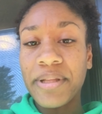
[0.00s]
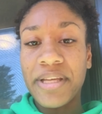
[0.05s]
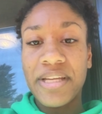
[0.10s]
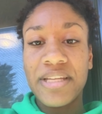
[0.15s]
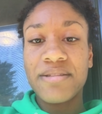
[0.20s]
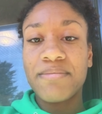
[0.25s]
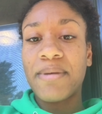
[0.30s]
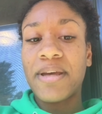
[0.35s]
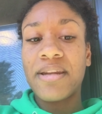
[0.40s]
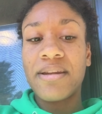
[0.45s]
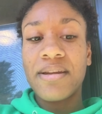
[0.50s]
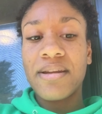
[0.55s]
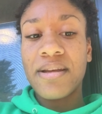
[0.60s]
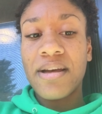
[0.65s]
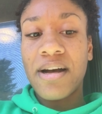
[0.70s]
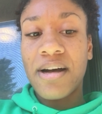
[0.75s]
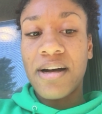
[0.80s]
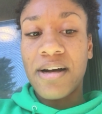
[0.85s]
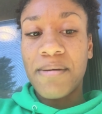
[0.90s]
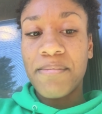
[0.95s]
placement,
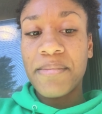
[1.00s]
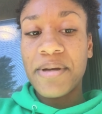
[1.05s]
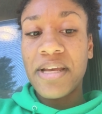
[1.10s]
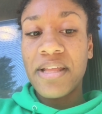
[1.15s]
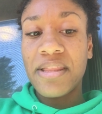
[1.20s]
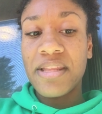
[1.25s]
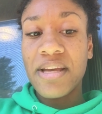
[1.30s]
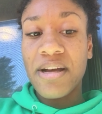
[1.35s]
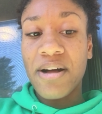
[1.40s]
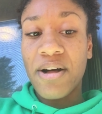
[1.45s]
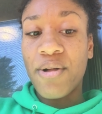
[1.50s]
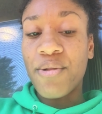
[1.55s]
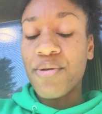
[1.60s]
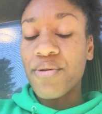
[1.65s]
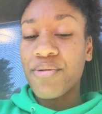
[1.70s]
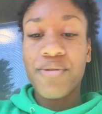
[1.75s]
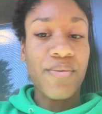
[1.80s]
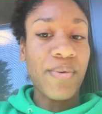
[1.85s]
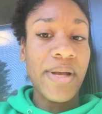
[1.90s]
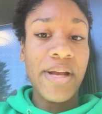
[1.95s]
and the
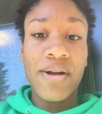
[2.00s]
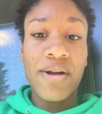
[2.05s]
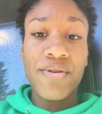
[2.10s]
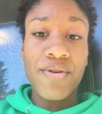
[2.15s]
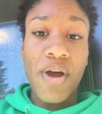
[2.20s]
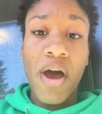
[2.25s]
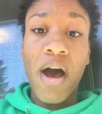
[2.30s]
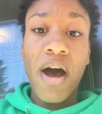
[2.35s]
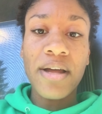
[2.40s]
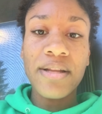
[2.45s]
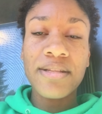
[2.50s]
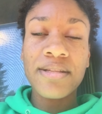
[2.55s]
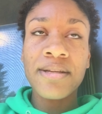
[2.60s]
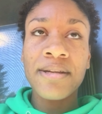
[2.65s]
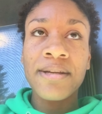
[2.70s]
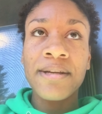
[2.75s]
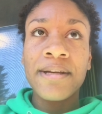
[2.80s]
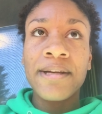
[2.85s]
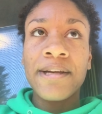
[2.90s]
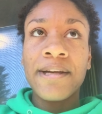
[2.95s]
other 3 are
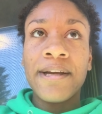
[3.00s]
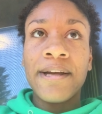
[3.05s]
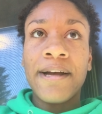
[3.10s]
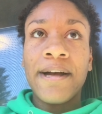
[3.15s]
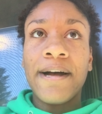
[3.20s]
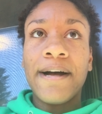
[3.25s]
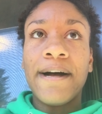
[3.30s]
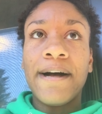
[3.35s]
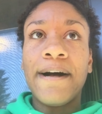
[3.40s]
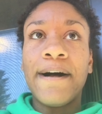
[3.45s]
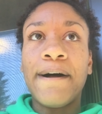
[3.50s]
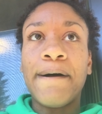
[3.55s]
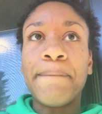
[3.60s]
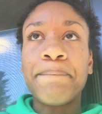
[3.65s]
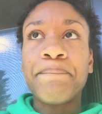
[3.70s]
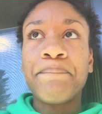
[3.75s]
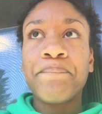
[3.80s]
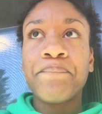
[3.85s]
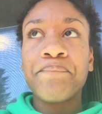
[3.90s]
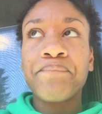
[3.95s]
not.
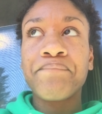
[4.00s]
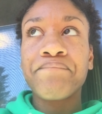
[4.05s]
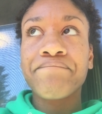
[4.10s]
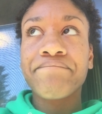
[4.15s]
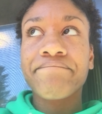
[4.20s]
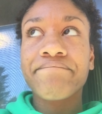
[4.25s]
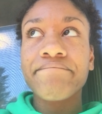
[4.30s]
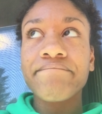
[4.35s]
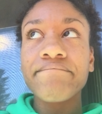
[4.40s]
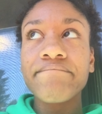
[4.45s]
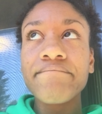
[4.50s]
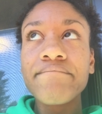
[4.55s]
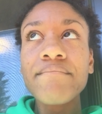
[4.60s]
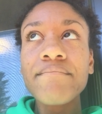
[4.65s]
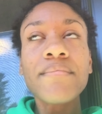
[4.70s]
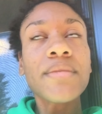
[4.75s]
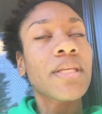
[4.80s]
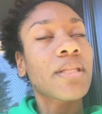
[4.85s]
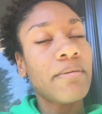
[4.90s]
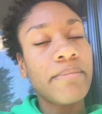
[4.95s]

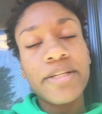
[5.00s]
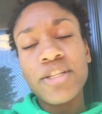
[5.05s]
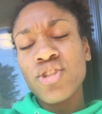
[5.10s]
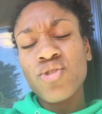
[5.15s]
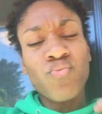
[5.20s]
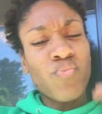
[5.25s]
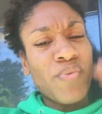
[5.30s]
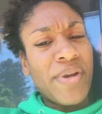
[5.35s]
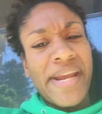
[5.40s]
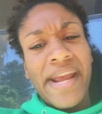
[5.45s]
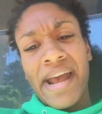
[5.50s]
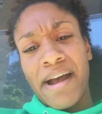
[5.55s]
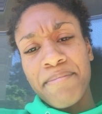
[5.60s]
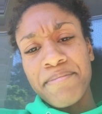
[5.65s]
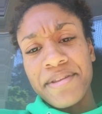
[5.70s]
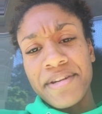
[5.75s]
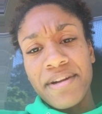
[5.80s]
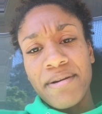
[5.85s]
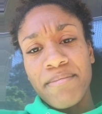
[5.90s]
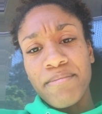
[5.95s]
Let me just
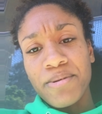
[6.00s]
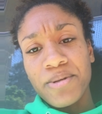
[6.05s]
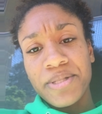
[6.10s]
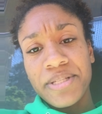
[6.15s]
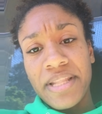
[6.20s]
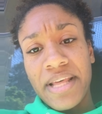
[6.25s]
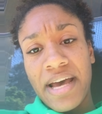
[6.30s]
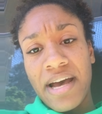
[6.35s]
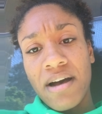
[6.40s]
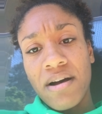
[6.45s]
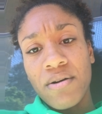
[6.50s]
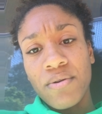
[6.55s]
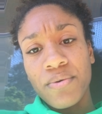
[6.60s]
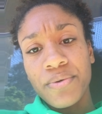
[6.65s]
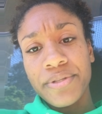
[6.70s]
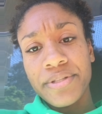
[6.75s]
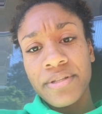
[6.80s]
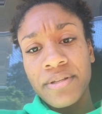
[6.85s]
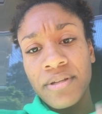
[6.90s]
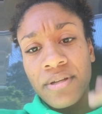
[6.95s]
recap the numbers in the
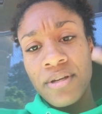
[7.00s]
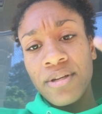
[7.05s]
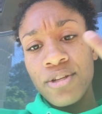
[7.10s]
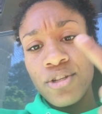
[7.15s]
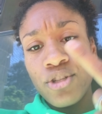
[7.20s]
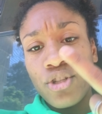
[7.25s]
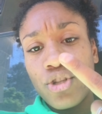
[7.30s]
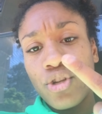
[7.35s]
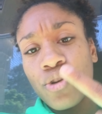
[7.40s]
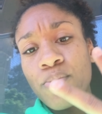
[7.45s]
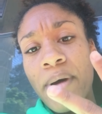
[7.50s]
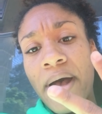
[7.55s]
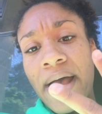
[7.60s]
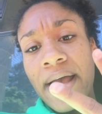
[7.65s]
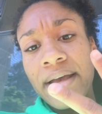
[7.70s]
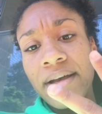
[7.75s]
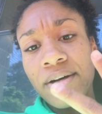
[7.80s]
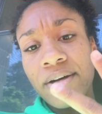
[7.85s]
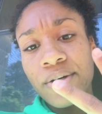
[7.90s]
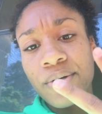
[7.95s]
house. 2
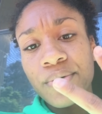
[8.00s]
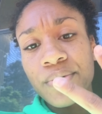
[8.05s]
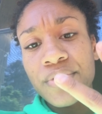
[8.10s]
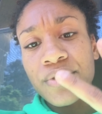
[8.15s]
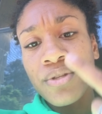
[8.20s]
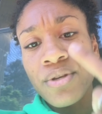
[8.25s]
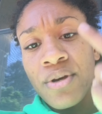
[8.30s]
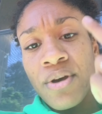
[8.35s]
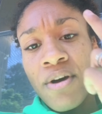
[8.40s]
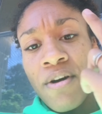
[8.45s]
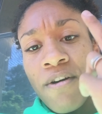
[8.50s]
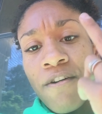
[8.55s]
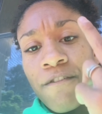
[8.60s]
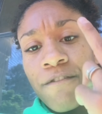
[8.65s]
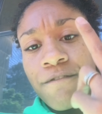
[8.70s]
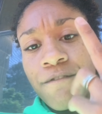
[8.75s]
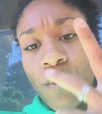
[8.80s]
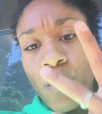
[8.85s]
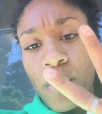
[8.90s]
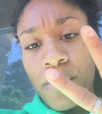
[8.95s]
bios,
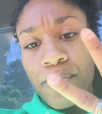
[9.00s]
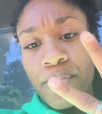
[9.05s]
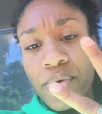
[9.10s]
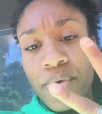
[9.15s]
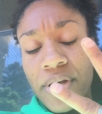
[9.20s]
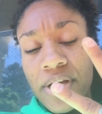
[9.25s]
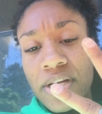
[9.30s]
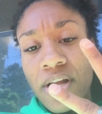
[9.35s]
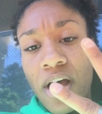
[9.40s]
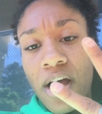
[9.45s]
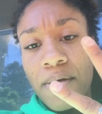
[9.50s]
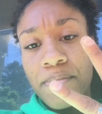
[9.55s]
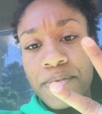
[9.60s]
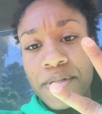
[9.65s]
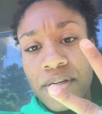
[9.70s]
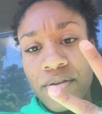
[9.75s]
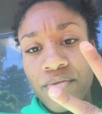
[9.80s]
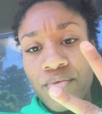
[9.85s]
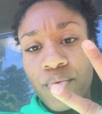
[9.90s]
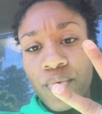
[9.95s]
4
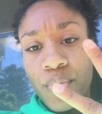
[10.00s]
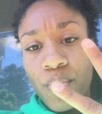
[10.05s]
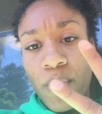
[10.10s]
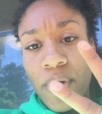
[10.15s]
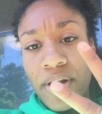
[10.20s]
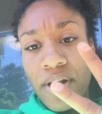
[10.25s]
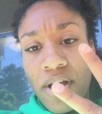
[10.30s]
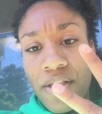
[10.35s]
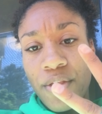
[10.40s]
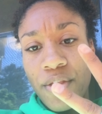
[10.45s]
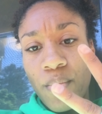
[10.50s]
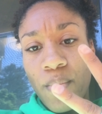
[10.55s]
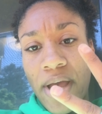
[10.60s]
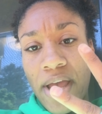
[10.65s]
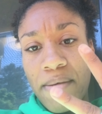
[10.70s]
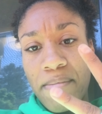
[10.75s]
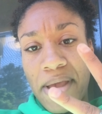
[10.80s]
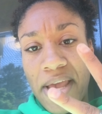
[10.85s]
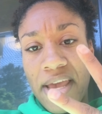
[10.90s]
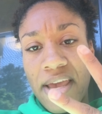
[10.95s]
pre-adoptive with 1 on the
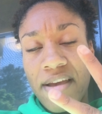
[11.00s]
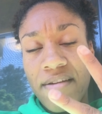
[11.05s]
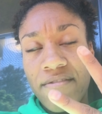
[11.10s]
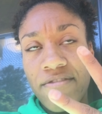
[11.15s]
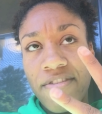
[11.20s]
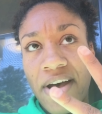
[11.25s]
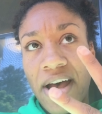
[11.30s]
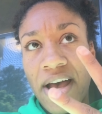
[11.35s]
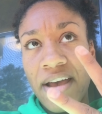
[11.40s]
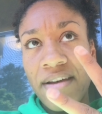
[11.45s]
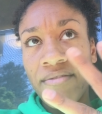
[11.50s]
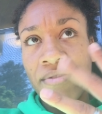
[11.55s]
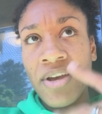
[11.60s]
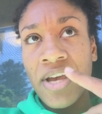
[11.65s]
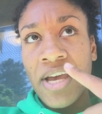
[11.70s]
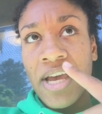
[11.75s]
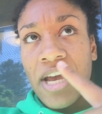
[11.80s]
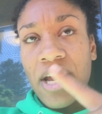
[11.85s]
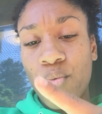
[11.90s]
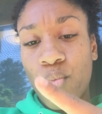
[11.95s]
way, making 5,
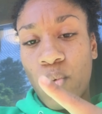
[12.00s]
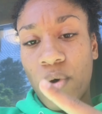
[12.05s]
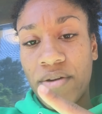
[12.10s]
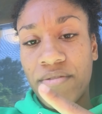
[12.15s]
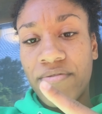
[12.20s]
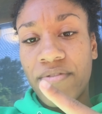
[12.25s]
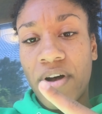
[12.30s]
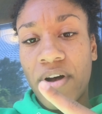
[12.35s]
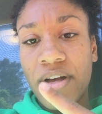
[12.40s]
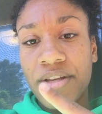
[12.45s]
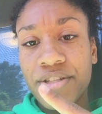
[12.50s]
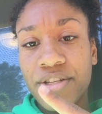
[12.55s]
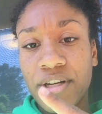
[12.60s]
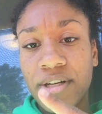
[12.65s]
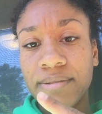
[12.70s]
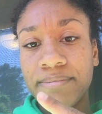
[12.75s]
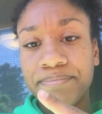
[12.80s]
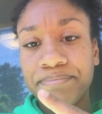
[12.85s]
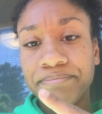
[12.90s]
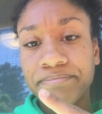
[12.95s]
and 1
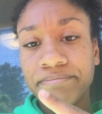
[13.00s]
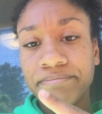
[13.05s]
foster.